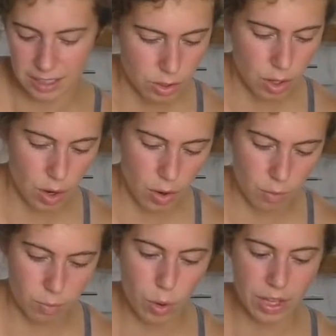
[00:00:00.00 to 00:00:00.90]

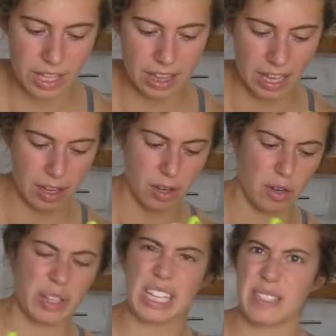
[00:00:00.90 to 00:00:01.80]
So more than like,
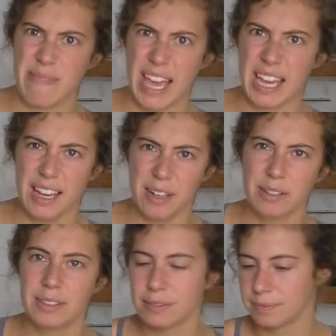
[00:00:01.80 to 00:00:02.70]
oh, that's mayo,
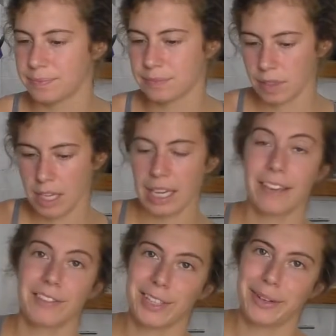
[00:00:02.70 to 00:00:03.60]

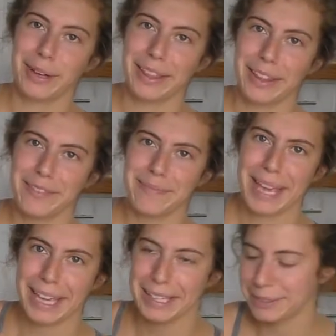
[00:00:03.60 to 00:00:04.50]
even though I love
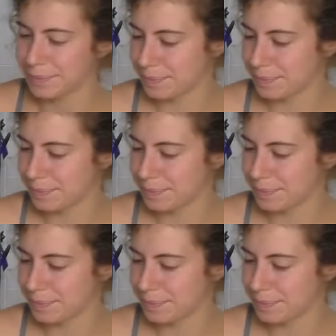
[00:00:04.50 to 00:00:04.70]
mayo.